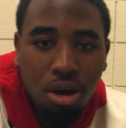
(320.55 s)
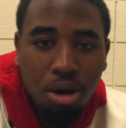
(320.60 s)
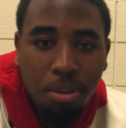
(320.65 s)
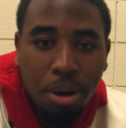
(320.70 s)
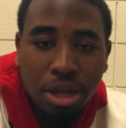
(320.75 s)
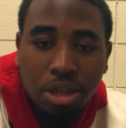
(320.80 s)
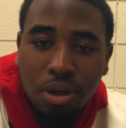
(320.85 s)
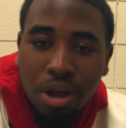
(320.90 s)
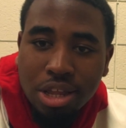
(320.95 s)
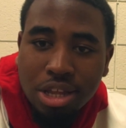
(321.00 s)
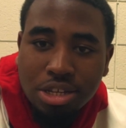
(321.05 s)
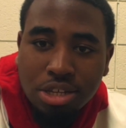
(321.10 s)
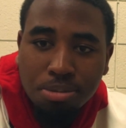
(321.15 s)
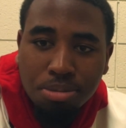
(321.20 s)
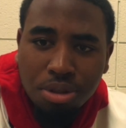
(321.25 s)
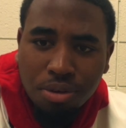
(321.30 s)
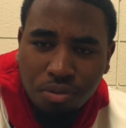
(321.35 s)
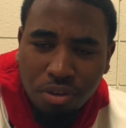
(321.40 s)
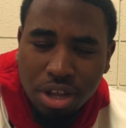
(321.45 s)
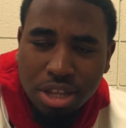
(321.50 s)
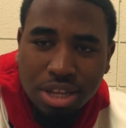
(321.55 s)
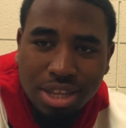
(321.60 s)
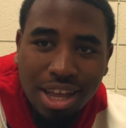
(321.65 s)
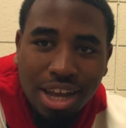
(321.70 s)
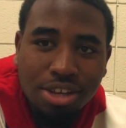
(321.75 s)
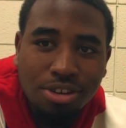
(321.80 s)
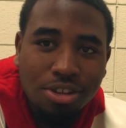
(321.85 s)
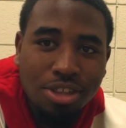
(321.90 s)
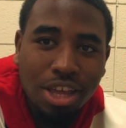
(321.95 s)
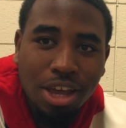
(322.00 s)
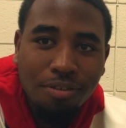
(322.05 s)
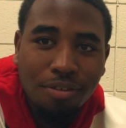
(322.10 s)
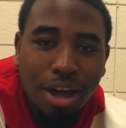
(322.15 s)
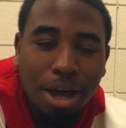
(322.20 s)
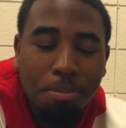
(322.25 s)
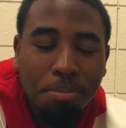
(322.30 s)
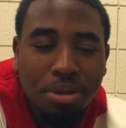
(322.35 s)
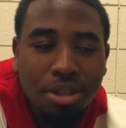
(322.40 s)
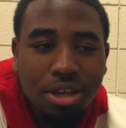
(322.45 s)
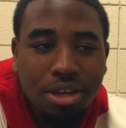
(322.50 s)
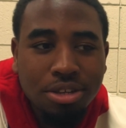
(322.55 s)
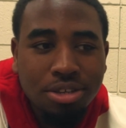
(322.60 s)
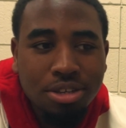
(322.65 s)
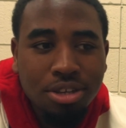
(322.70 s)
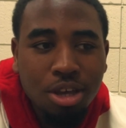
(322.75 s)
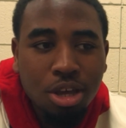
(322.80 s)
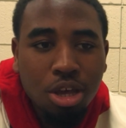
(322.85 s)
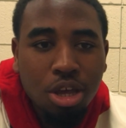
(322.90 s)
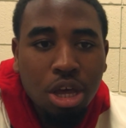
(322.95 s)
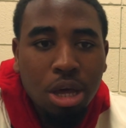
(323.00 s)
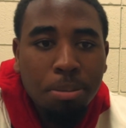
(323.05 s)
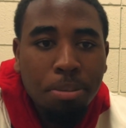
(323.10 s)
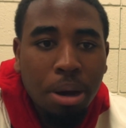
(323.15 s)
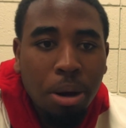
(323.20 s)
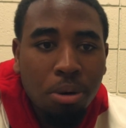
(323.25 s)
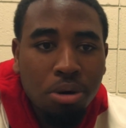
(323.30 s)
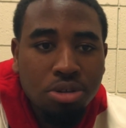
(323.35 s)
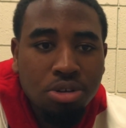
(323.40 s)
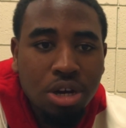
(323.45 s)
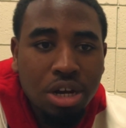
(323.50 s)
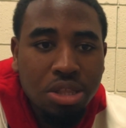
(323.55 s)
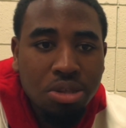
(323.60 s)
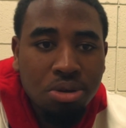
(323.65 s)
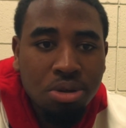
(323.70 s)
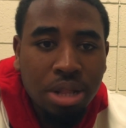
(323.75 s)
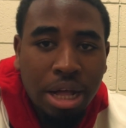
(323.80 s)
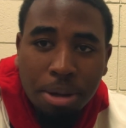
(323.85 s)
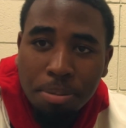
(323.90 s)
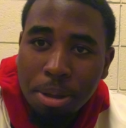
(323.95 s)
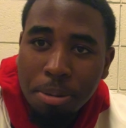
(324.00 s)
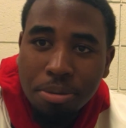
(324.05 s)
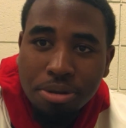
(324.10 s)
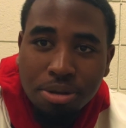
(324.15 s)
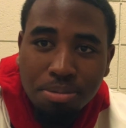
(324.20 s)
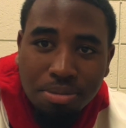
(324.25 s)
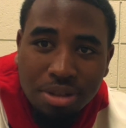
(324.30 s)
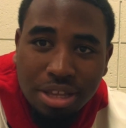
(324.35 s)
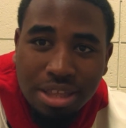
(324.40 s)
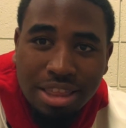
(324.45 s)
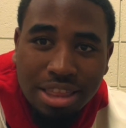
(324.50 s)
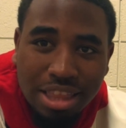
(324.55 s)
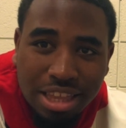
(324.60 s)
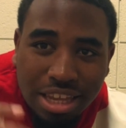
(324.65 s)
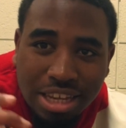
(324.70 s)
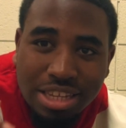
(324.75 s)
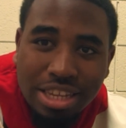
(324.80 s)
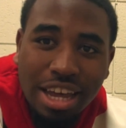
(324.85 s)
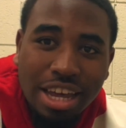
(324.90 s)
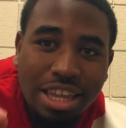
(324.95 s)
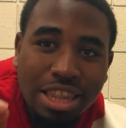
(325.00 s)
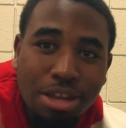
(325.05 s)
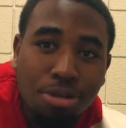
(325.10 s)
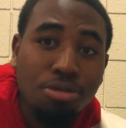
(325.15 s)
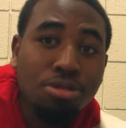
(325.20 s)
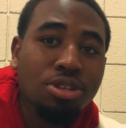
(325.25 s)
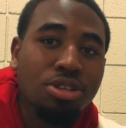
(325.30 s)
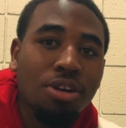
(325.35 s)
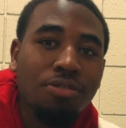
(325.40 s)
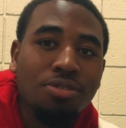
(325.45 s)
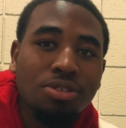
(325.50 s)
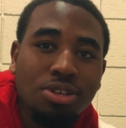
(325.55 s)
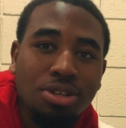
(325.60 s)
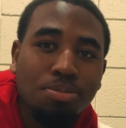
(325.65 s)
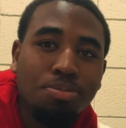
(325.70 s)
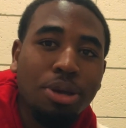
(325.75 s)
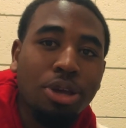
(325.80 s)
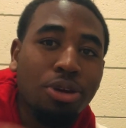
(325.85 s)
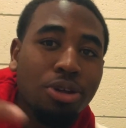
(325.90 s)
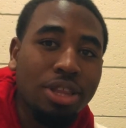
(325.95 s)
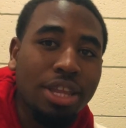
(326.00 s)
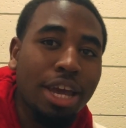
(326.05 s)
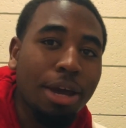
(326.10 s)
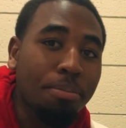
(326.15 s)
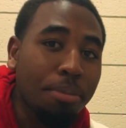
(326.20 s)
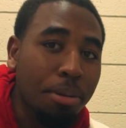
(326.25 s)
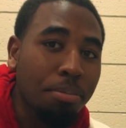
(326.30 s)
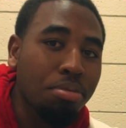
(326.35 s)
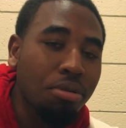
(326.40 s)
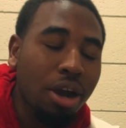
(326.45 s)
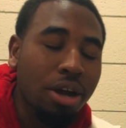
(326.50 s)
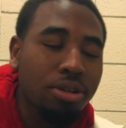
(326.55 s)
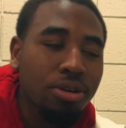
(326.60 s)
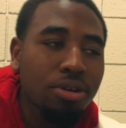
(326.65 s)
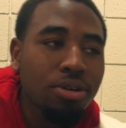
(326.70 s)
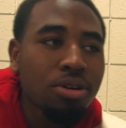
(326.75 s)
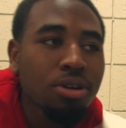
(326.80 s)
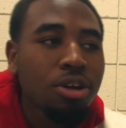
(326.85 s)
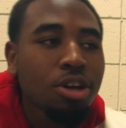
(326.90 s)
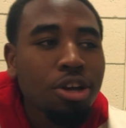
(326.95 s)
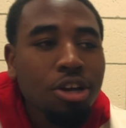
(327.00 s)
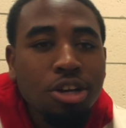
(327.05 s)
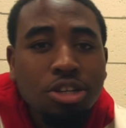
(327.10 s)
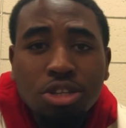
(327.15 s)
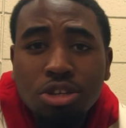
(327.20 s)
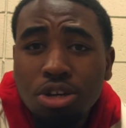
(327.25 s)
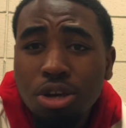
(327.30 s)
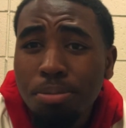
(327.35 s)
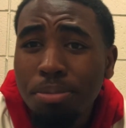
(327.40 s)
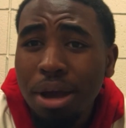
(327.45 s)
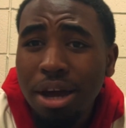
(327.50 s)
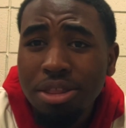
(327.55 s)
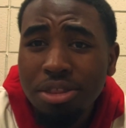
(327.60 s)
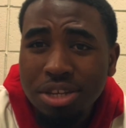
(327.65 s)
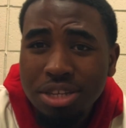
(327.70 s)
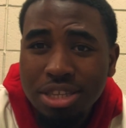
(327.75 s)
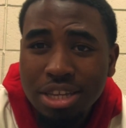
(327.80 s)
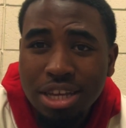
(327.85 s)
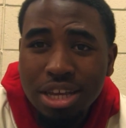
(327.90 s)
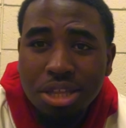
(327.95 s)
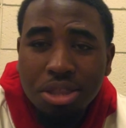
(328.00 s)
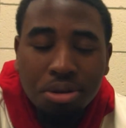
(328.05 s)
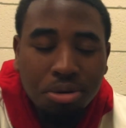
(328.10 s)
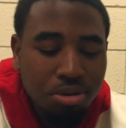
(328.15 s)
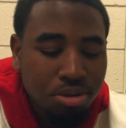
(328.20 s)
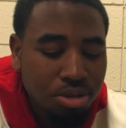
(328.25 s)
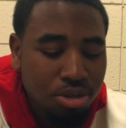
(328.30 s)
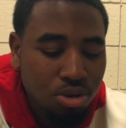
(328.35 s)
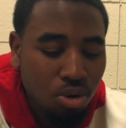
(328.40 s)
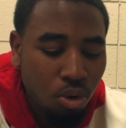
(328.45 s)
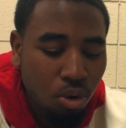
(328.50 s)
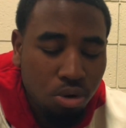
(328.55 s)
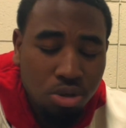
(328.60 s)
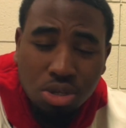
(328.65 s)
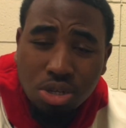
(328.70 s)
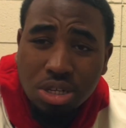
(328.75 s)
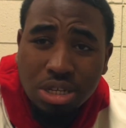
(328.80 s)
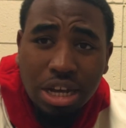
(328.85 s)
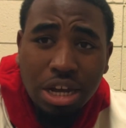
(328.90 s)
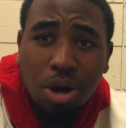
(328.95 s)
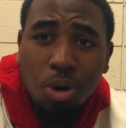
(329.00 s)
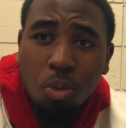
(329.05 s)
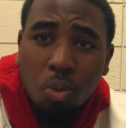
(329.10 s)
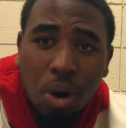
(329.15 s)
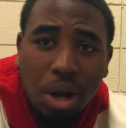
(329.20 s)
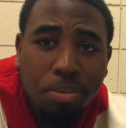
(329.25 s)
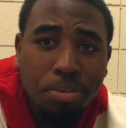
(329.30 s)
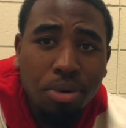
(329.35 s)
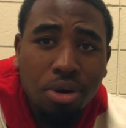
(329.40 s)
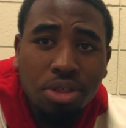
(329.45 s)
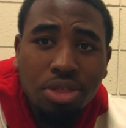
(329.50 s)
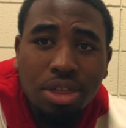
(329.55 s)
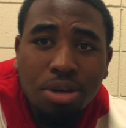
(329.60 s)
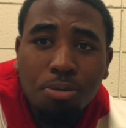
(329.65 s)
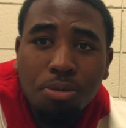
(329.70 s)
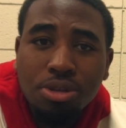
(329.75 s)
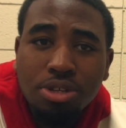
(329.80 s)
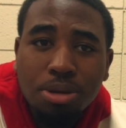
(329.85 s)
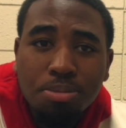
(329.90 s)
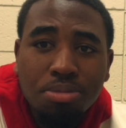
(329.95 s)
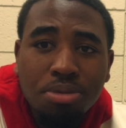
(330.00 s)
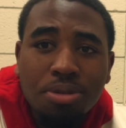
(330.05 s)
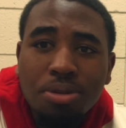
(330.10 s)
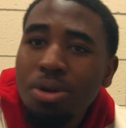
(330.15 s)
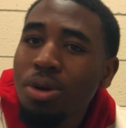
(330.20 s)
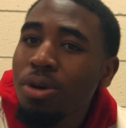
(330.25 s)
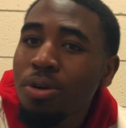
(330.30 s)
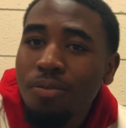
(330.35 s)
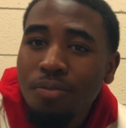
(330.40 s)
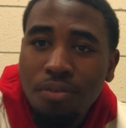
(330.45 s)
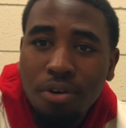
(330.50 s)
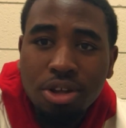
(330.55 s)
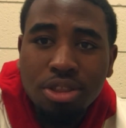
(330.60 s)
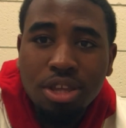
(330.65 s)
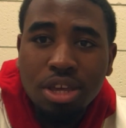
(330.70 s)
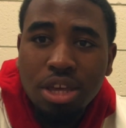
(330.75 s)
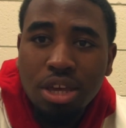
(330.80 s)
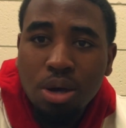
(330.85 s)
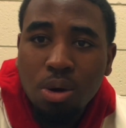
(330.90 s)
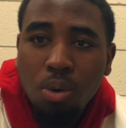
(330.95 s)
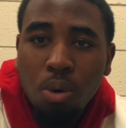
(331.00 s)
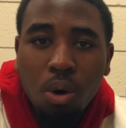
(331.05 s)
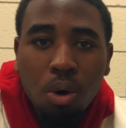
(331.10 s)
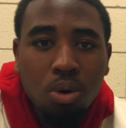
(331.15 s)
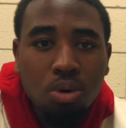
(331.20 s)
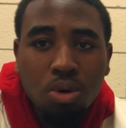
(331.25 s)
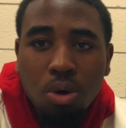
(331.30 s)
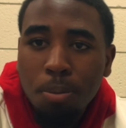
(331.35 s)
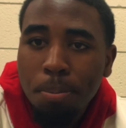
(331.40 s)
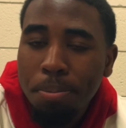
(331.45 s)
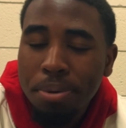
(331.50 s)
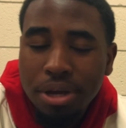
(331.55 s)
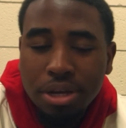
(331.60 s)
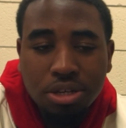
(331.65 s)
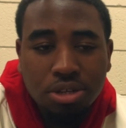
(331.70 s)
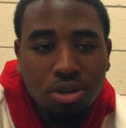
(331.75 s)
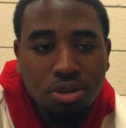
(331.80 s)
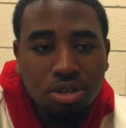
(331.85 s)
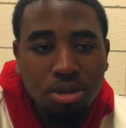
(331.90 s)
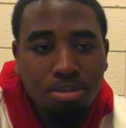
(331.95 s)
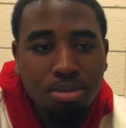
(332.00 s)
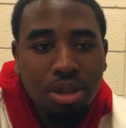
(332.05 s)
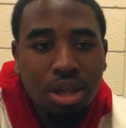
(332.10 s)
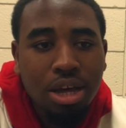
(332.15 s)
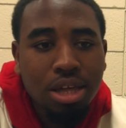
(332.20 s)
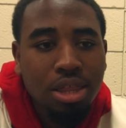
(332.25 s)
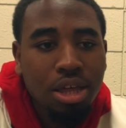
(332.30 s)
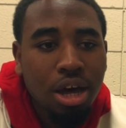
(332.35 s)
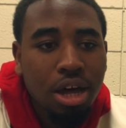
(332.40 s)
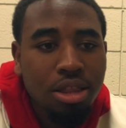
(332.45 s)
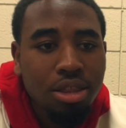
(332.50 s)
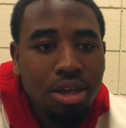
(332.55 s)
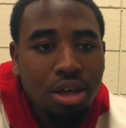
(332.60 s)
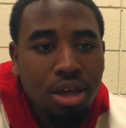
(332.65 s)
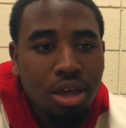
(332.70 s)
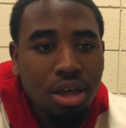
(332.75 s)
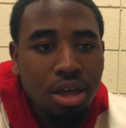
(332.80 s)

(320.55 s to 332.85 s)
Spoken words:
I know I did something for International Day of Happiness, but I want to try doing like maybe some of these like little stuff just to make your day a bit brighter. So it could be either sticky notes or just like a whiteboard thing with some funny quote or picture, something like that.